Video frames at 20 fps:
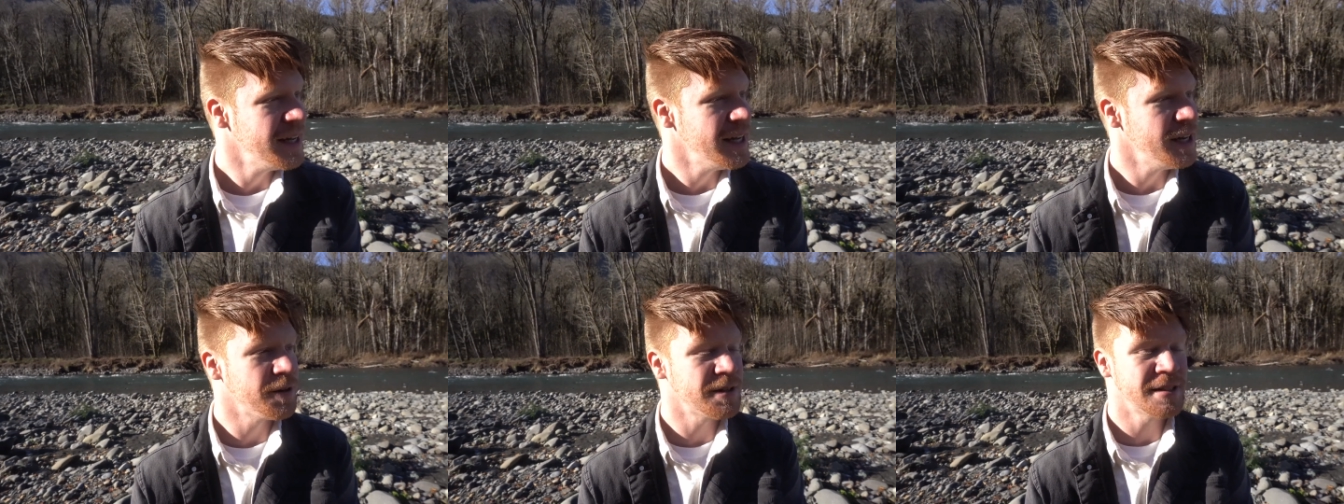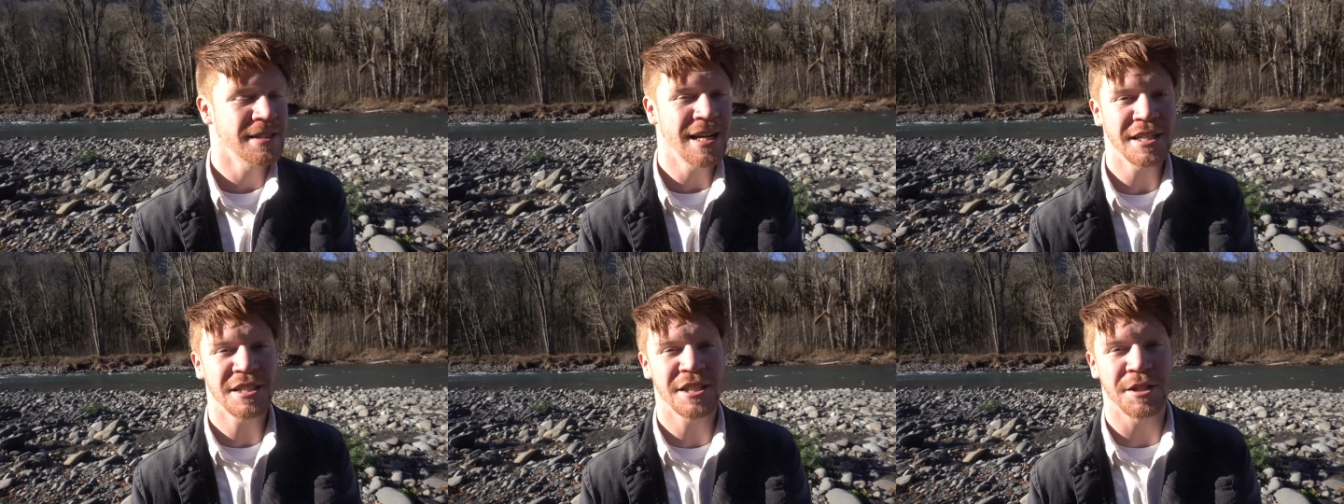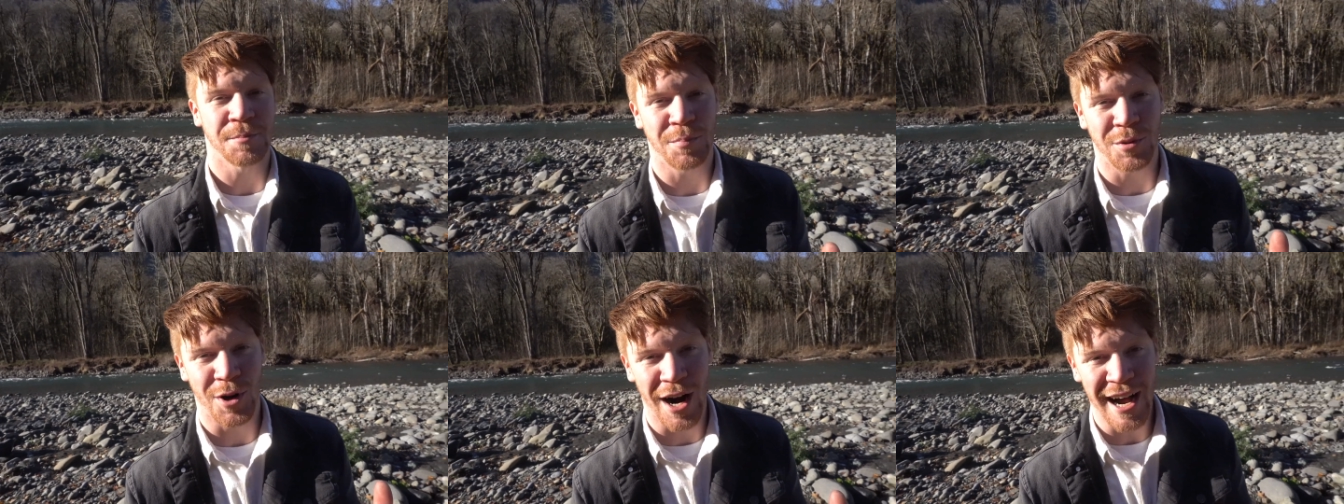it was not
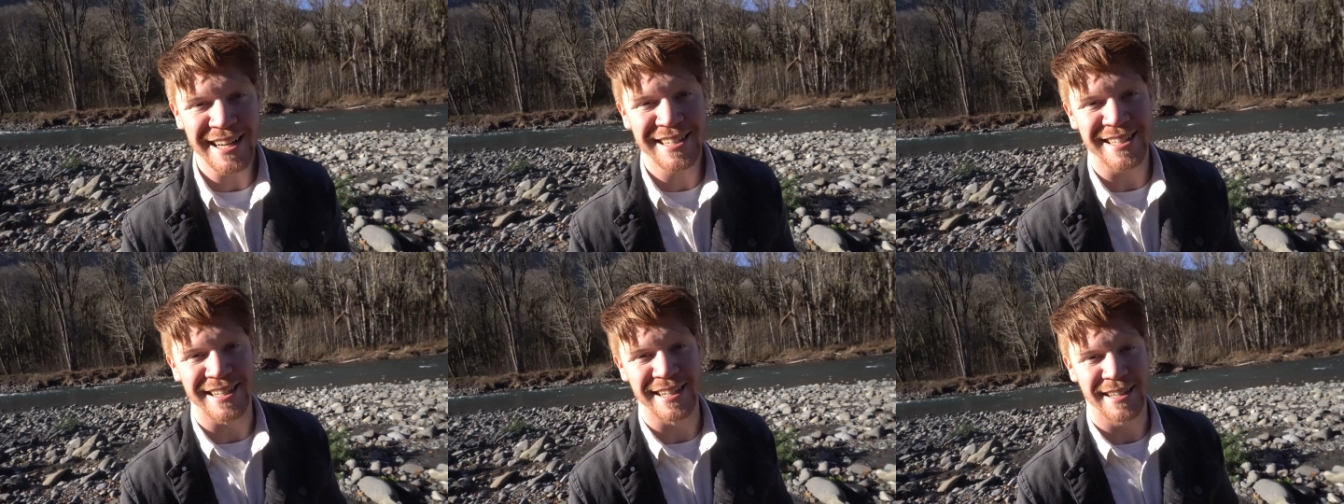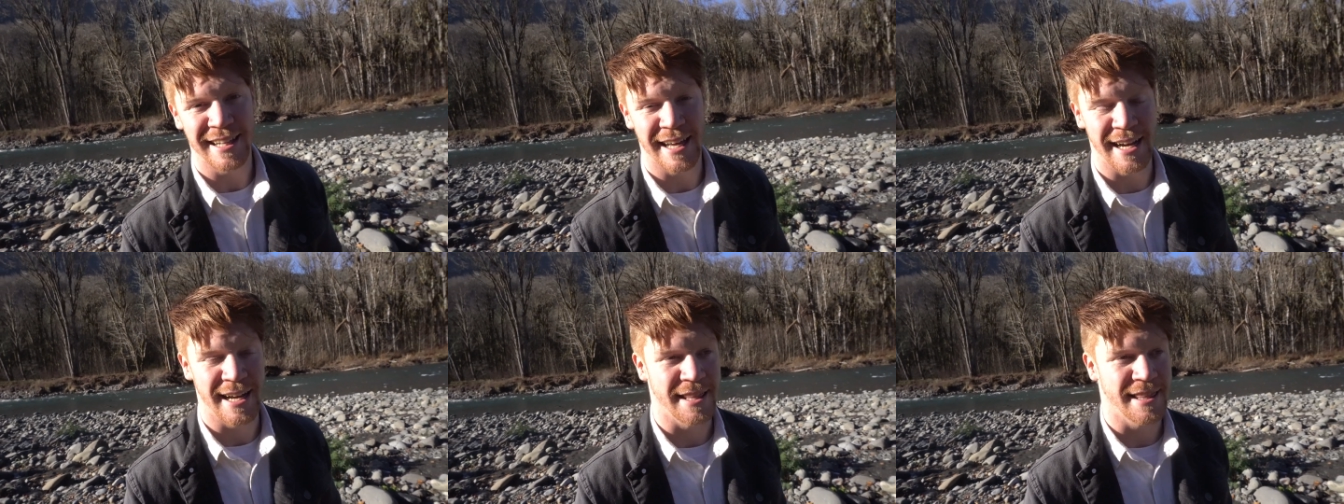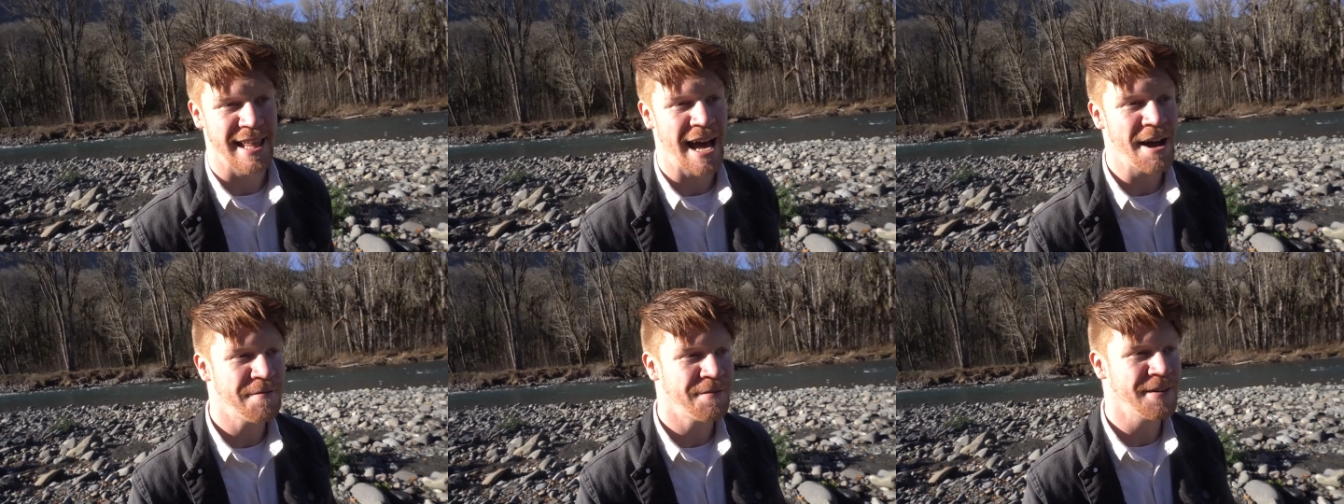surprising
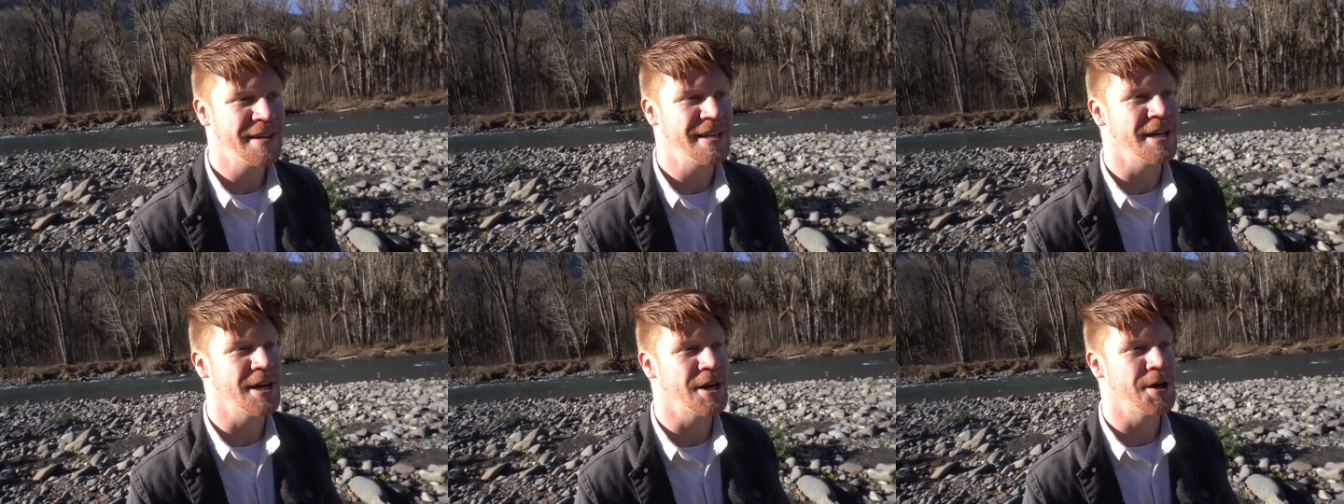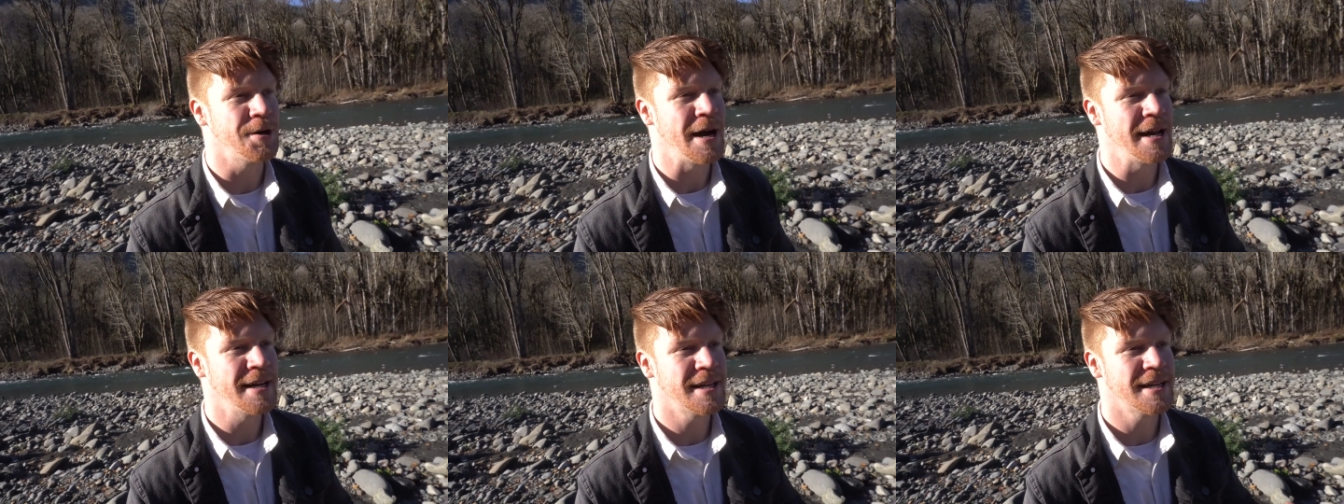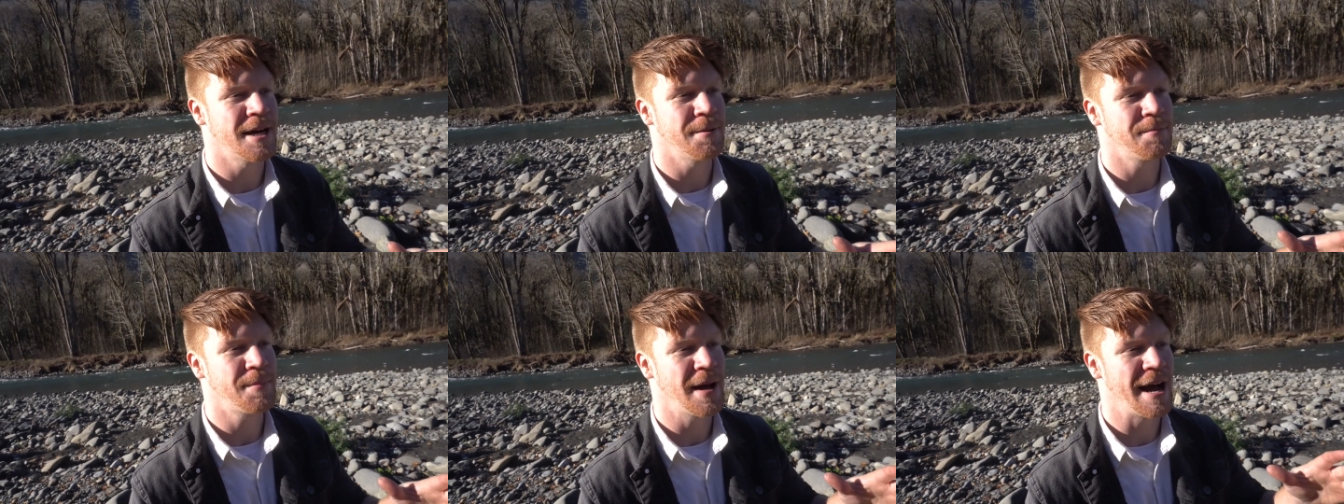that that video
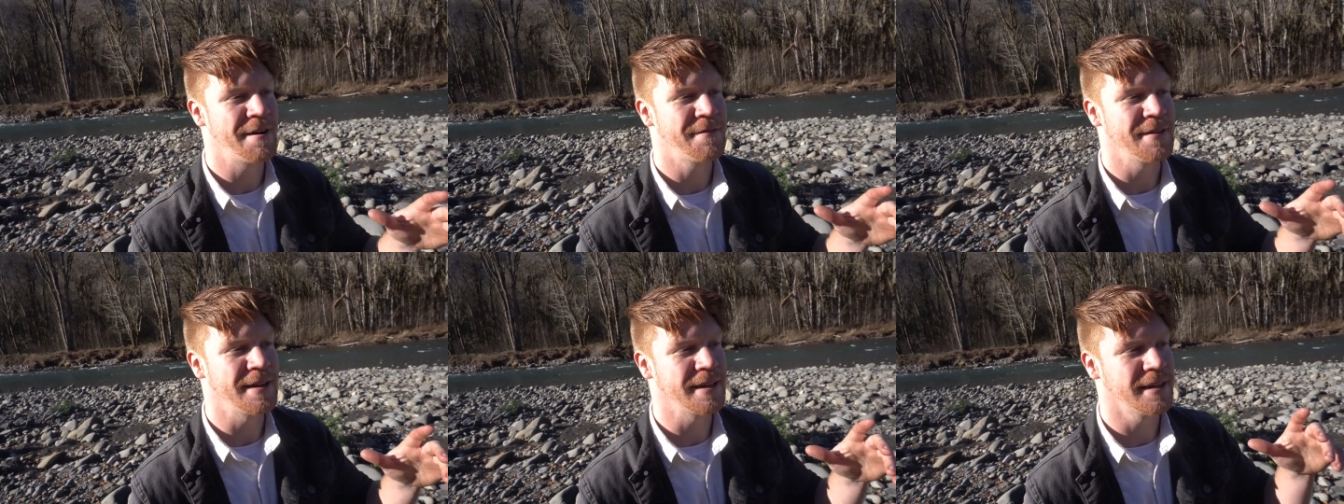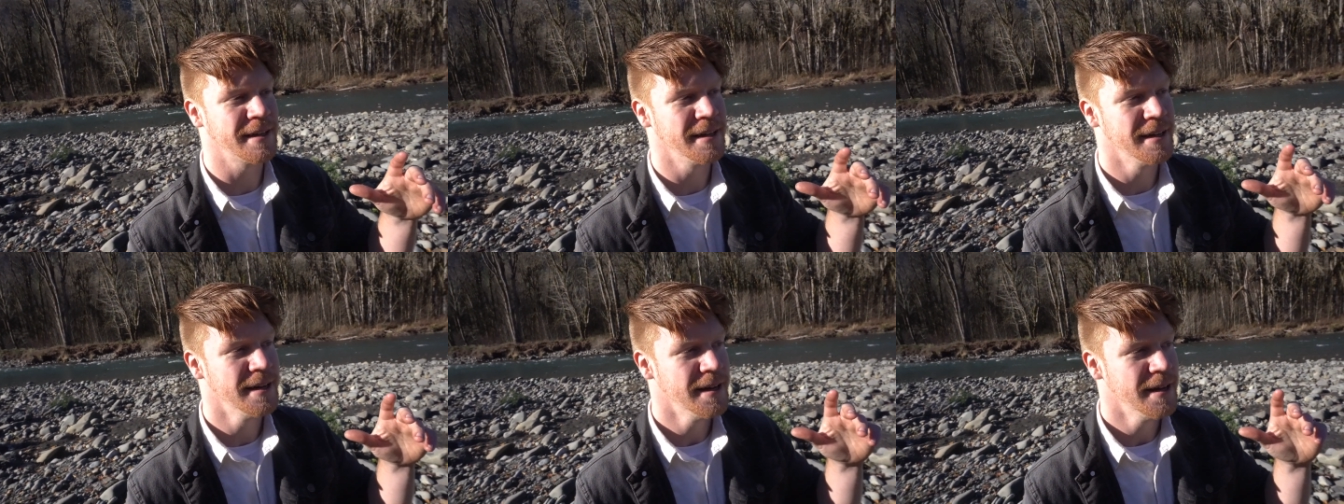ended up having